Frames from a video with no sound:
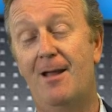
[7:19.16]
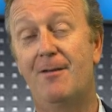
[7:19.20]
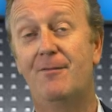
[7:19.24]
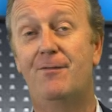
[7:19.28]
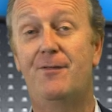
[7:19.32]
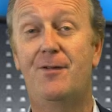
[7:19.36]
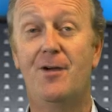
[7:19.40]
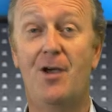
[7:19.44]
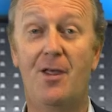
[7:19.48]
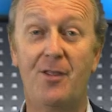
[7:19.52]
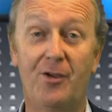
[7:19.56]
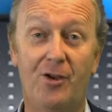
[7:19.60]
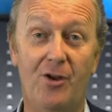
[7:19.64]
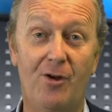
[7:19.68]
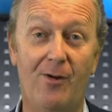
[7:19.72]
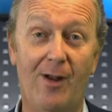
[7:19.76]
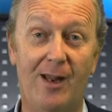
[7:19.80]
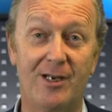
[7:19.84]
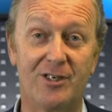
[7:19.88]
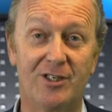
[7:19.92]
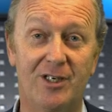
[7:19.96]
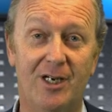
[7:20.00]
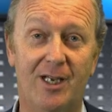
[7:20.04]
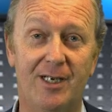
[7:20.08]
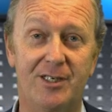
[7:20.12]
And further
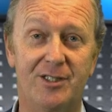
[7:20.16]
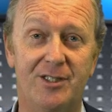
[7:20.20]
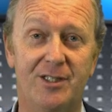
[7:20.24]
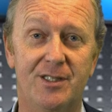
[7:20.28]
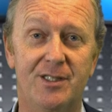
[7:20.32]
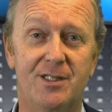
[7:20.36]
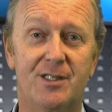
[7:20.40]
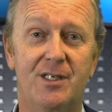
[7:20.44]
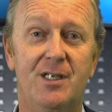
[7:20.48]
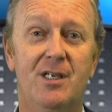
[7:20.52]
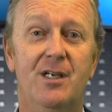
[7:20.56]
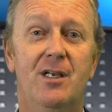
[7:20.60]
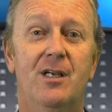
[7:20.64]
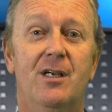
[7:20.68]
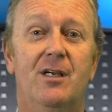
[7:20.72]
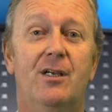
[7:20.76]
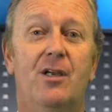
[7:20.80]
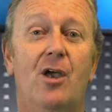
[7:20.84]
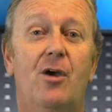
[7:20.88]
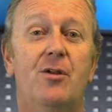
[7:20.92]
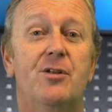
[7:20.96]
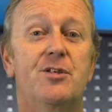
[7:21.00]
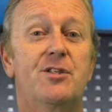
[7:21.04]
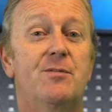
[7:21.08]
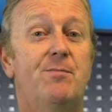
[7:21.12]
congratulations
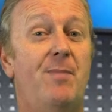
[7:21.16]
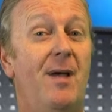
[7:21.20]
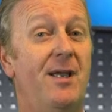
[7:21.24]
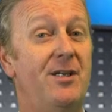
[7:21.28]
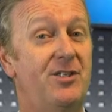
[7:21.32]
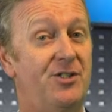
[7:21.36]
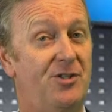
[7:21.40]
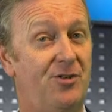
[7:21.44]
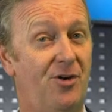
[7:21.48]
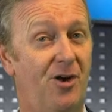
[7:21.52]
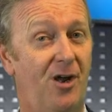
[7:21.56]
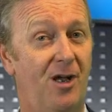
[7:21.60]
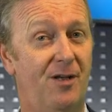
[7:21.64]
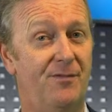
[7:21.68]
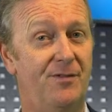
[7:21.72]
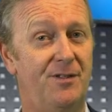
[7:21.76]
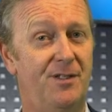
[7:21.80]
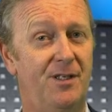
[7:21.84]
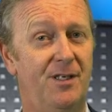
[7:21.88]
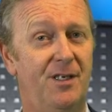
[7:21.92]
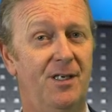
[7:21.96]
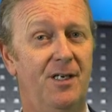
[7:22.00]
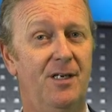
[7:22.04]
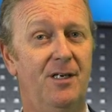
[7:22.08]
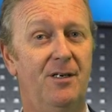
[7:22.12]
go to
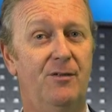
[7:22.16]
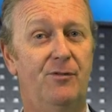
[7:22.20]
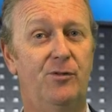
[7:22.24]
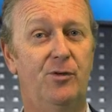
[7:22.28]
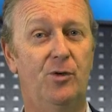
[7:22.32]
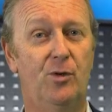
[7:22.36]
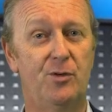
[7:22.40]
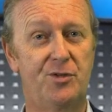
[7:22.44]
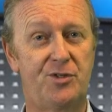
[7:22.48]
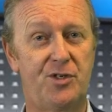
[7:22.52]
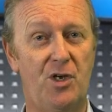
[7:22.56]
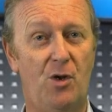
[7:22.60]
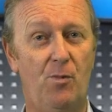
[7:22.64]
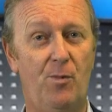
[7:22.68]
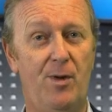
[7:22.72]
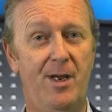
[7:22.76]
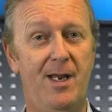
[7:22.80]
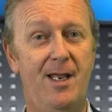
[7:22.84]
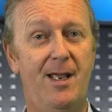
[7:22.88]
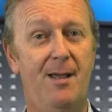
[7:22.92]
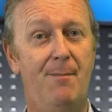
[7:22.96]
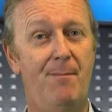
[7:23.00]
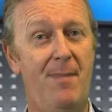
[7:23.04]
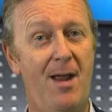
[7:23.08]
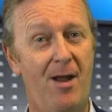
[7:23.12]
Spacedraft for also
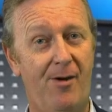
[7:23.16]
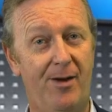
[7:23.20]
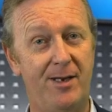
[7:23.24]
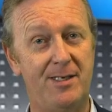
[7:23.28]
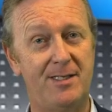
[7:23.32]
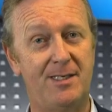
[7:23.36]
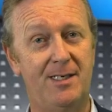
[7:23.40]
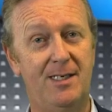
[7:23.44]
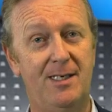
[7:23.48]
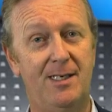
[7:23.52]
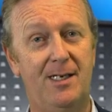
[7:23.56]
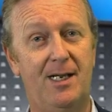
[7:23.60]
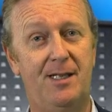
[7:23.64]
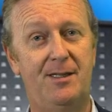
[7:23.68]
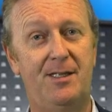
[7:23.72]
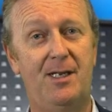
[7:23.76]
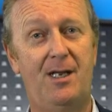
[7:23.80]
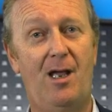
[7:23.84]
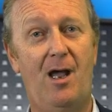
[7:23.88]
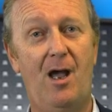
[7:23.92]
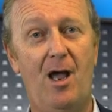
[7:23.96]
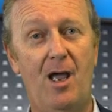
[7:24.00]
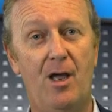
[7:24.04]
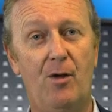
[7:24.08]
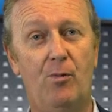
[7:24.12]
winning a merit at
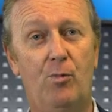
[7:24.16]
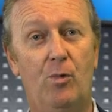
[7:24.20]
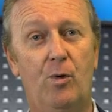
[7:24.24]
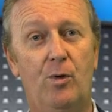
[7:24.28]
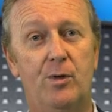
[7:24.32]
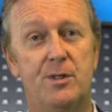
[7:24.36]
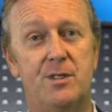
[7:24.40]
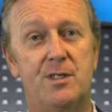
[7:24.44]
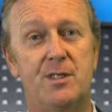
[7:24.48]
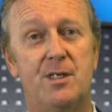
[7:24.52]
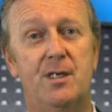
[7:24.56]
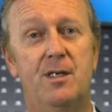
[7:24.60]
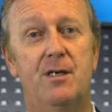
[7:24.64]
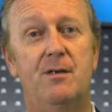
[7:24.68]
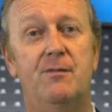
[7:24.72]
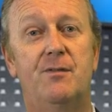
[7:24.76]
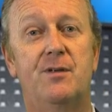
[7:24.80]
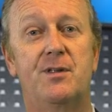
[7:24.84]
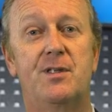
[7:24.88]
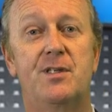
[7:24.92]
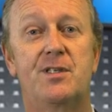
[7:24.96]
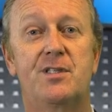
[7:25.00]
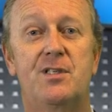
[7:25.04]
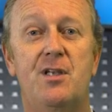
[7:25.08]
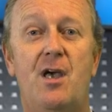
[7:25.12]
the iAwards
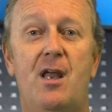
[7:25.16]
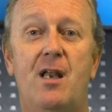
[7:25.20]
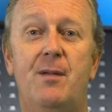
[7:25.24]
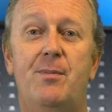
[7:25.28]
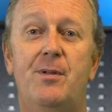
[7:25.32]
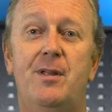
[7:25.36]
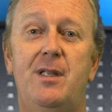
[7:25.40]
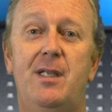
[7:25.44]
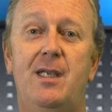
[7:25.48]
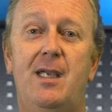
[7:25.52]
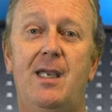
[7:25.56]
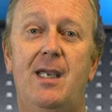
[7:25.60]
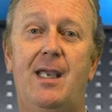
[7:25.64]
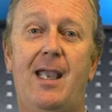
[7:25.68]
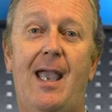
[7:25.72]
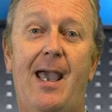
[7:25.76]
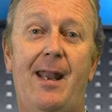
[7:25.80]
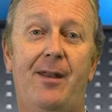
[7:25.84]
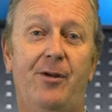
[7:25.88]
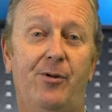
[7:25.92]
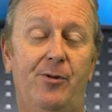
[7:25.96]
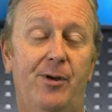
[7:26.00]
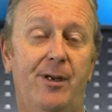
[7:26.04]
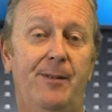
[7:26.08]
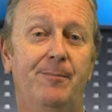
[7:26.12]
for the Startup of the Year
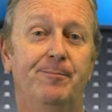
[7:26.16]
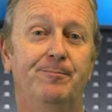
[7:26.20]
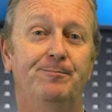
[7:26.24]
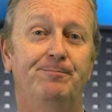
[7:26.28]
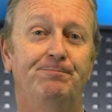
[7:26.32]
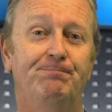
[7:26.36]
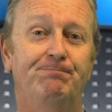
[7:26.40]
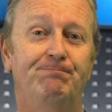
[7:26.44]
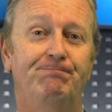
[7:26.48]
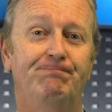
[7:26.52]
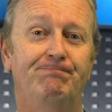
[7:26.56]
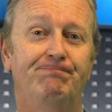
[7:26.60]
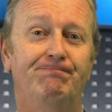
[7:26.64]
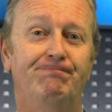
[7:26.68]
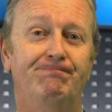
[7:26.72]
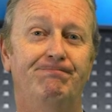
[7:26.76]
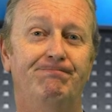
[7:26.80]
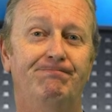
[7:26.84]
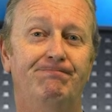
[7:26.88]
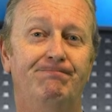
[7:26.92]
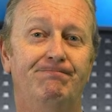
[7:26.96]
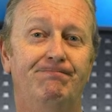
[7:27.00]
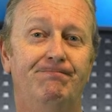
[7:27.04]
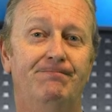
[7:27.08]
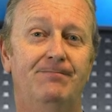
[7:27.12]
category.
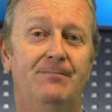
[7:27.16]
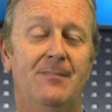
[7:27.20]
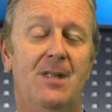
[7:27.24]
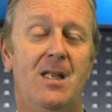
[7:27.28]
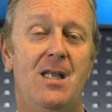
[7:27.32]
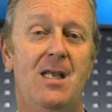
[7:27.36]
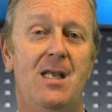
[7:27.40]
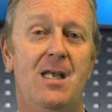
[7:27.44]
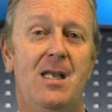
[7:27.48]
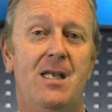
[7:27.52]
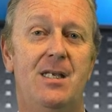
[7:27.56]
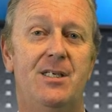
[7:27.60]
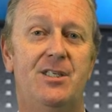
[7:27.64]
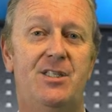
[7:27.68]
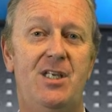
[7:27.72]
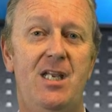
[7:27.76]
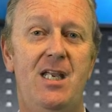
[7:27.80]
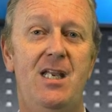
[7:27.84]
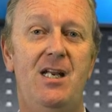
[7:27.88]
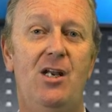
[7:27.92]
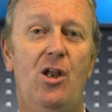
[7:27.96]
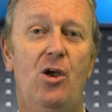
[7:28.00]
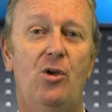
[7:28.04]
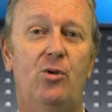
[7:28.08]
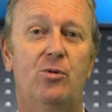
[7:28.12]

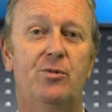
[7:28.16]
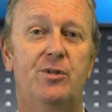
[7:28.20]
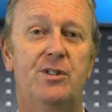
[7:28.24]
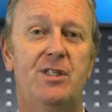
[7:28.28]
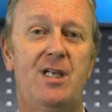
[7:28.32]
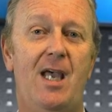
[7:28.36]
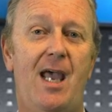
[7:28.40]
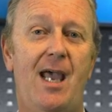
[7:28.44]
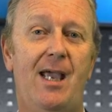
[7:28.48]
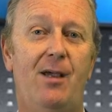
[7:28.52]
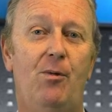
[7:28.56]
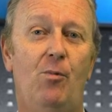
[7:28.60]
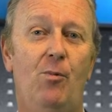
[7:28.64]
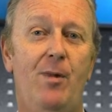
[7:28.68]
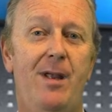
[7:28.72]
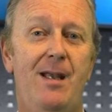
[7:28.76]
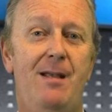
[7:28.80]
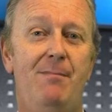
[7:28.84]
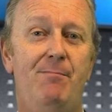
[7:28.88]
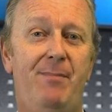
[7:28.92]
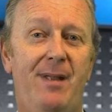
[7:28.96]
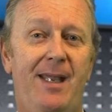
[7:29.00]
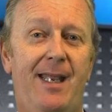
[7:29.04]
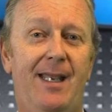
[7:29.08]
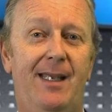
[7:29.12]
Seeing local tech
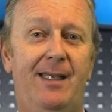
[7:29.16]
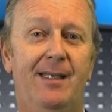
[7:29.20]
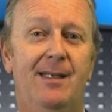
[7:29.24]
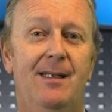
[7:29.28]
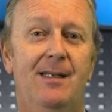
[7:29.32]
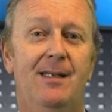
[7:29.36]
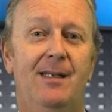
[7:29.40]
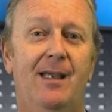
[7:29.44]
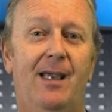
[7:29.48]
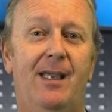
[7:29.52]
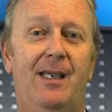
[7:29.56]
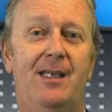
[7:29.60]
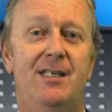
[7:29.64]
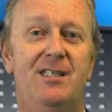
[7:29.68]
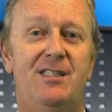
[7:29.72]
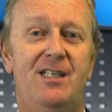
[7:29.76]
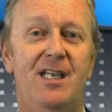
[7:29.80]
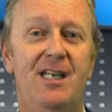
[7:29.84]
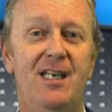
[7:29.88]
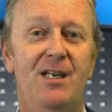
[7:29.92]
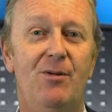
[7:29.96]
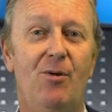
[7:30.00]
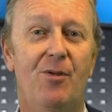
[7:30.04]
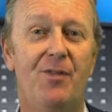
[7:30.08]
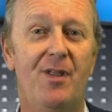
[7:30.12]
win big and
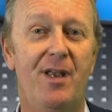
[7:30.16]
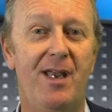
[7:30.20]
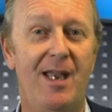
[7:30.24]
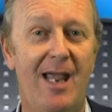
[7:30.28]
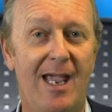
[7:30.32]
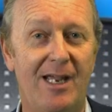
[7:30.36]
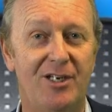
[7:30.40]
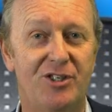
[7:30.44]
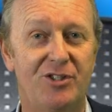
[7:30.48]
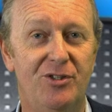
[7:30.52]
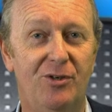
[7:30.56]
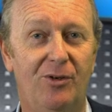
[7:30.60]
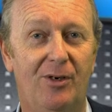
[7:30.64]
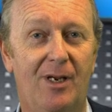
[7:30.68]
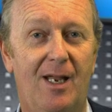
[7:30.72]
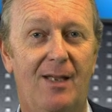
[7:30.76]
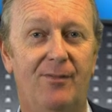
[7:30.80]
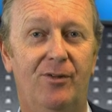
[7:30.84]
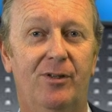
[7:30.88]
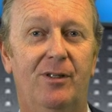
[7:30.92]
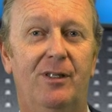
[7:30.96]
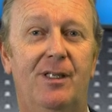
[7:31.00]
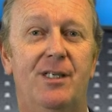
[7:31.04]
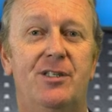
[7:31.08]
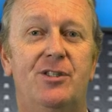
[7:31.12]
continue on the national
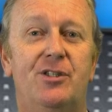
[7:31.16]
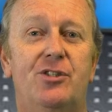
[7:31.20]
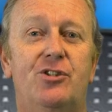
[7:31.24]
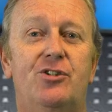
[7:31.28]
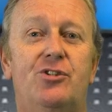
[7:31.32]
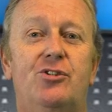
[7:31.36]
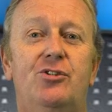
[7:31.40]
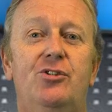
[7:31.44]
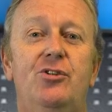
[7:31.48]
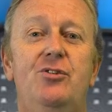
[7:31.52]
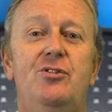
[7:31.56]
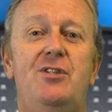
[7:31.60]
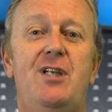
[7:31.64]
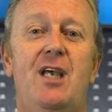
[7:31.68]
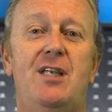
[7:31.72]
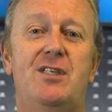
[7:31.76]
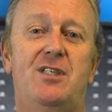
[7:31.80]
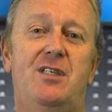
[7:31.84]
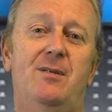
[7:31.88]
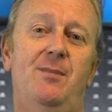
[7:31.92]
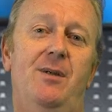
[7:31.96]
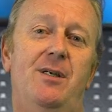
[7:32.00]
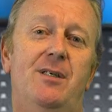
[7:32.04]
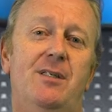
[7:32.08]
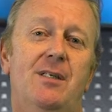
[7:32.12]
level is a true
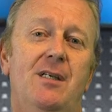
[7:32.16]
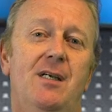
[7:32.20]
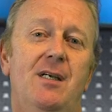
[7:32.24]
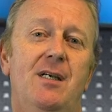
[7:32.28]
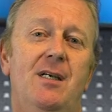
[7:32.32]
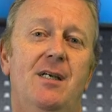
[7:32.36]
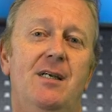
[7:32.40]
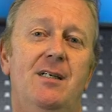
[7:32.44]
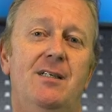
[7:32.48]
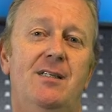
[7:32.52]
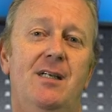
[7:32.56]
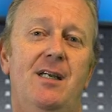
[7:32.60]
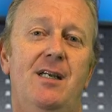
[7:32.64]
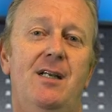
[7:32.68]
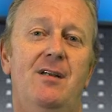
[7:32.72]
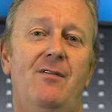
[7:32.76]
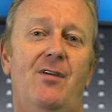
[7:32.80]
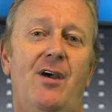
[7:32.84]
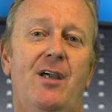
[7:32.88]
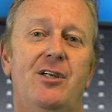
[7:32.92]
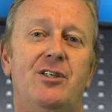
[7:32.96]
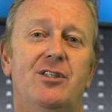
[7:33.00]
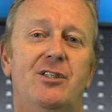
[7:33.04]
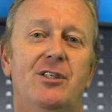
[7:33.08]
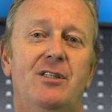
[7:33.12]
testament to
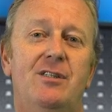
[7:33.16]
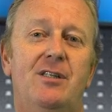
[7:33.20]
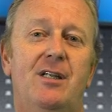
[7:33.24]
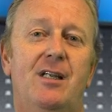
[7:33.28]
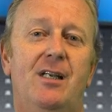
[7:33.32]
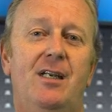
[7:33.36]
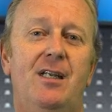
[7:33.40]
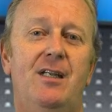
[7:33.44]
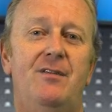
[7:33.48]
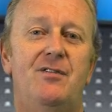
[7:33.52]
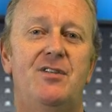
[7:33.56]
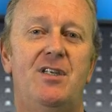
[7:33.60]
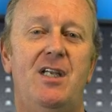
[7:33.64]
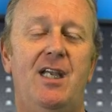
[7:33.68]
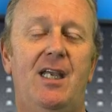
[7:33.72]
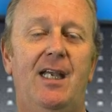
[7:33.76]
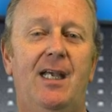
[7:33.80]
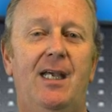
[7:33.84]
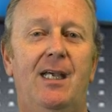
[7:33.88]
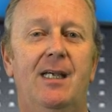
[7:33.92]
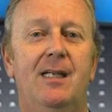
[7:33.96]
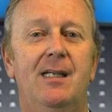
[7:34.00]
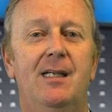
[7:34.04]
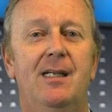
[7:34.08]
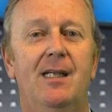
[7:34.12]
innovation that lives
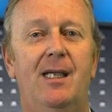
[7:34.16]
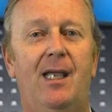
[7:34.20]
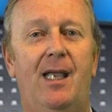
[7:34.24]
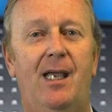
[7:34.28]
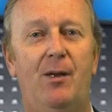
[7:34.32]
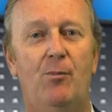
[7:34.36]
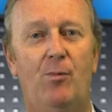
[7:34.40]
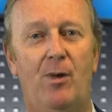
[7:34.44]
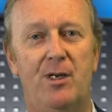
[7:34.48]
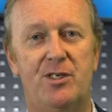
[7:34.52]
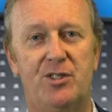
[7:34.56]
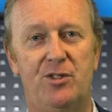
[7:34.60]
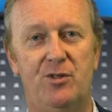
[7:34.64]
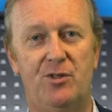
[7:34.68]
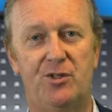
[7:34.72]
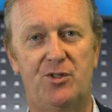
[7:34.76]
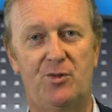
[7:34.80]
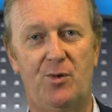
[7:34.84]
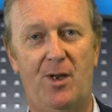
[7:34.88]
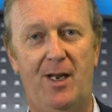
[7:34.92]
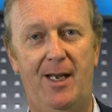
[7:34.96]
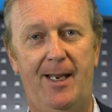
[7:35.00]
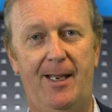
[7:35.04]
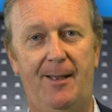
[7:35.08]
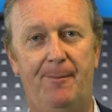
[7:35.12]
here in Western
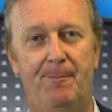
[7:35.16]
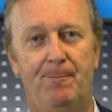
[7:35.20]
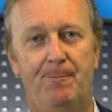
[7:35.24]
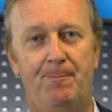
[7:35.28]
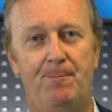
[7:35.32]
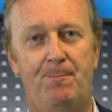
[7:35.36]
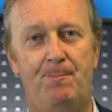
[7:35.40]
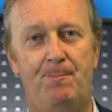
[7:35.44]
Australia.